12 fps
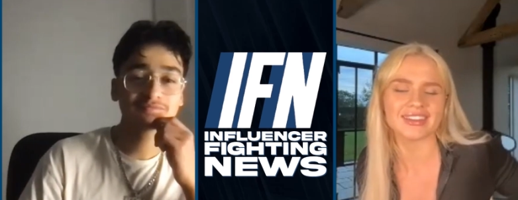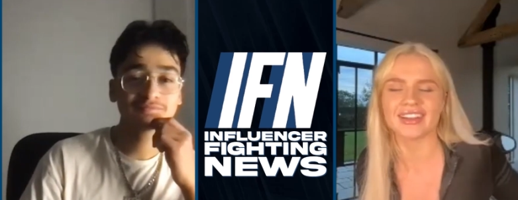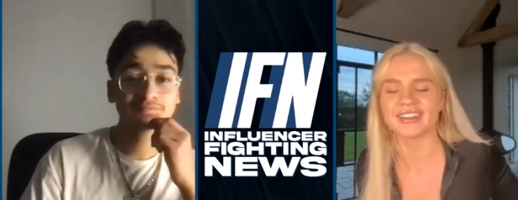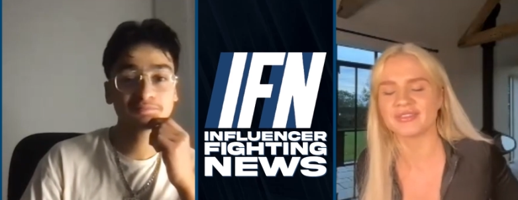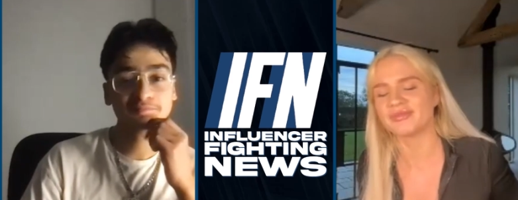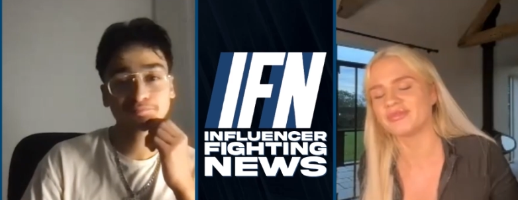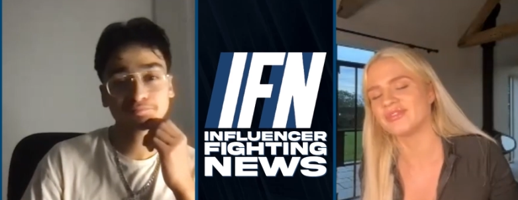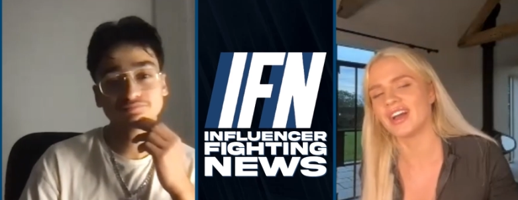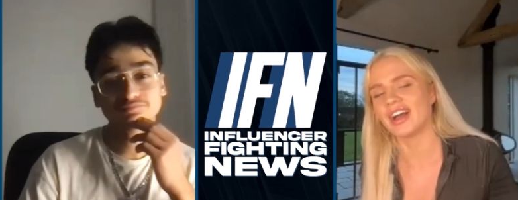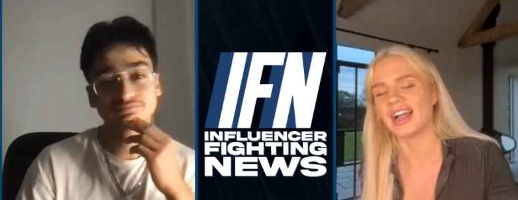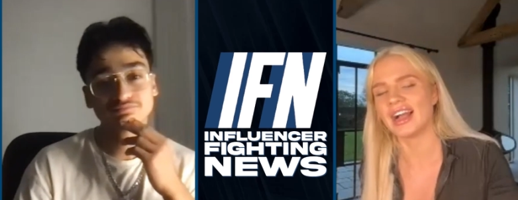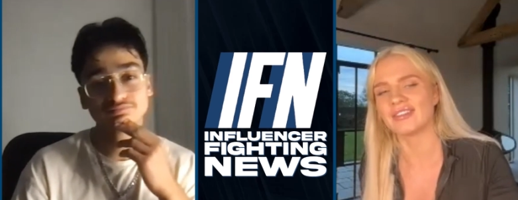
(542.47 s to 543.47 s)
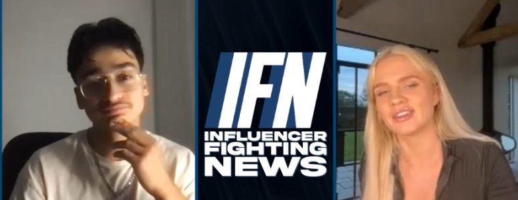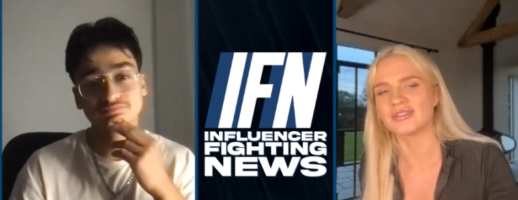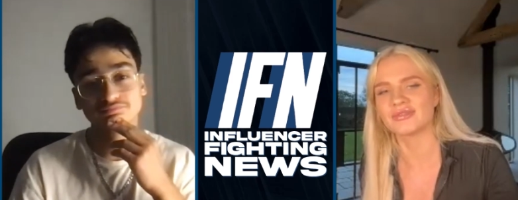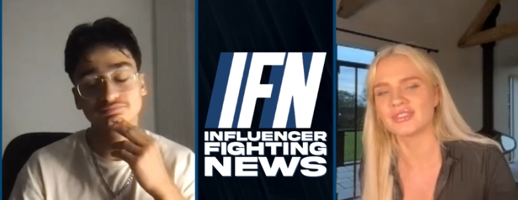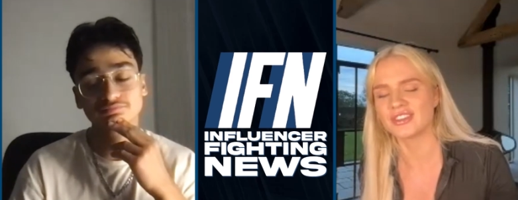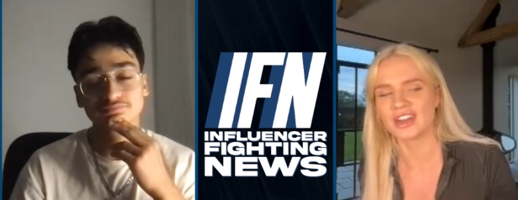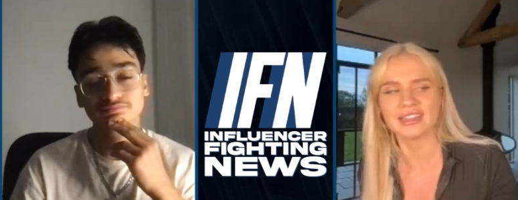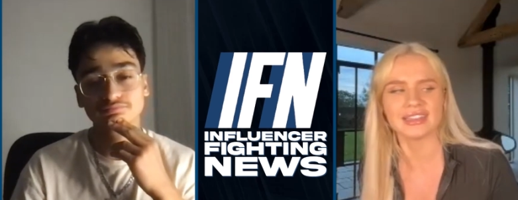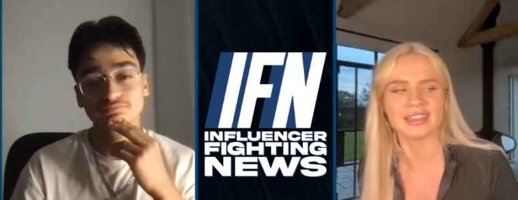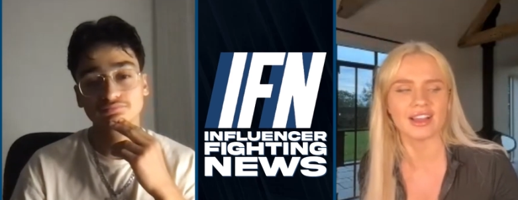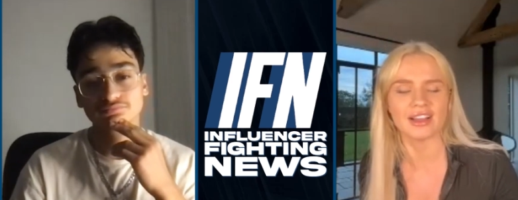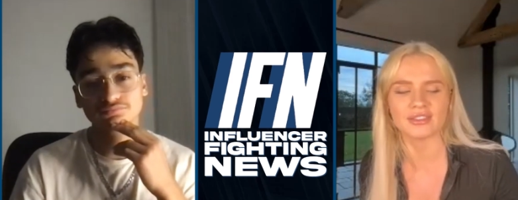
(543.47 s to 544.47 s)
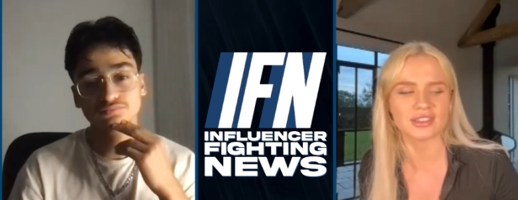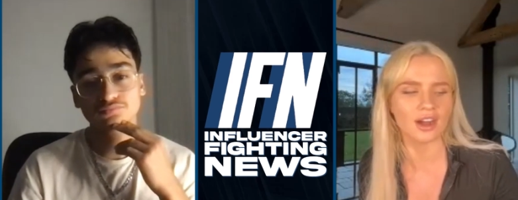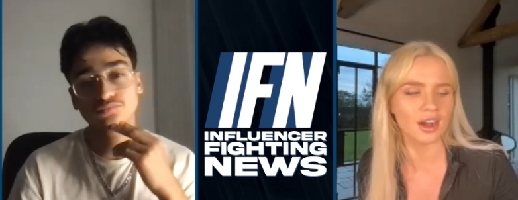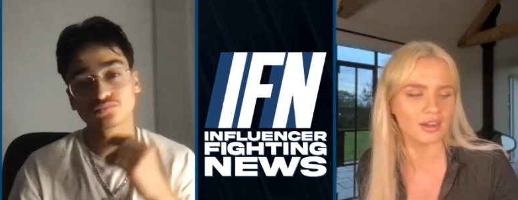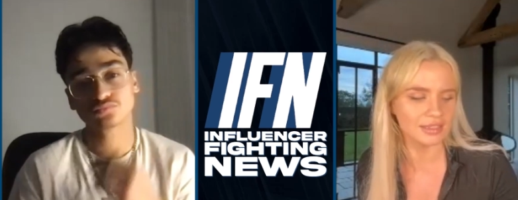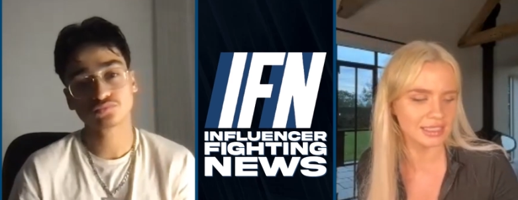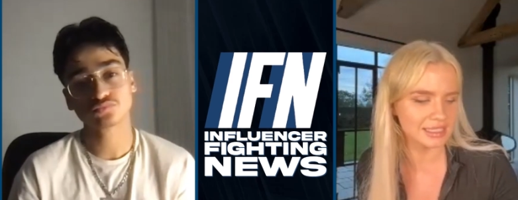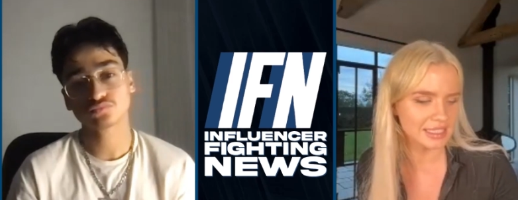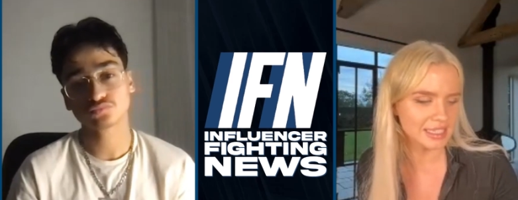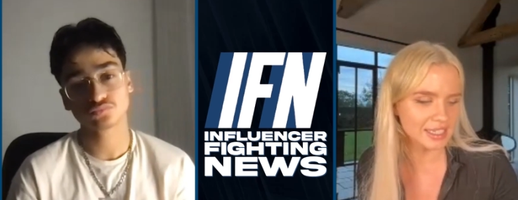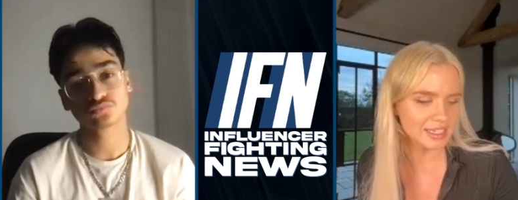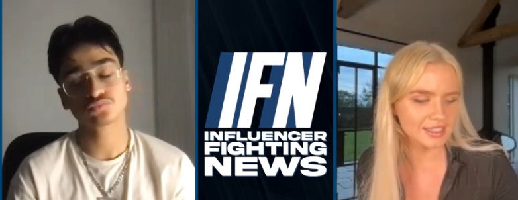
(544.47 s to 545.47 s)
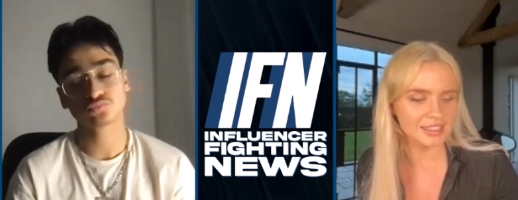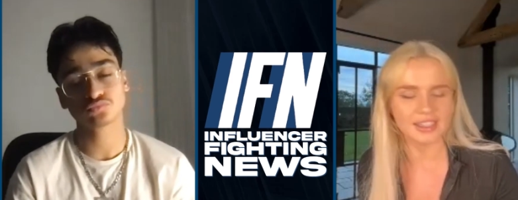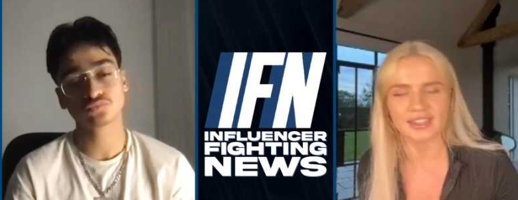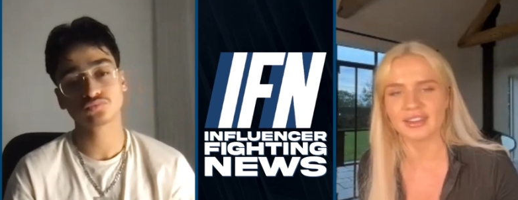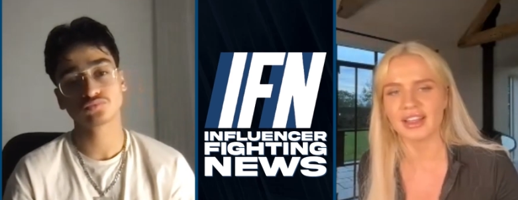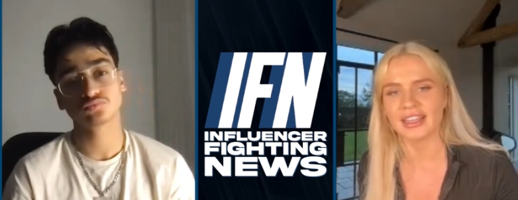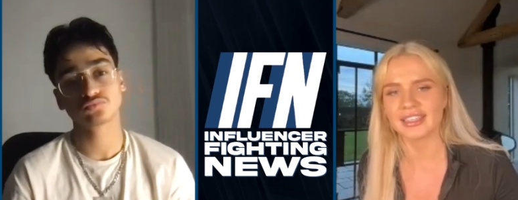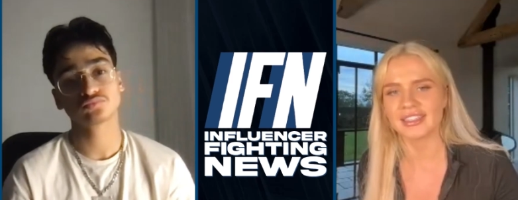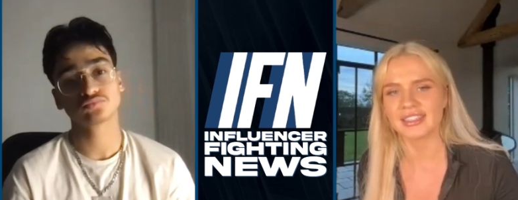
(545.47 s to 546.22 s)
Speaker 1: um, I have a crazy lifestyle and, you mm-hmm. know, like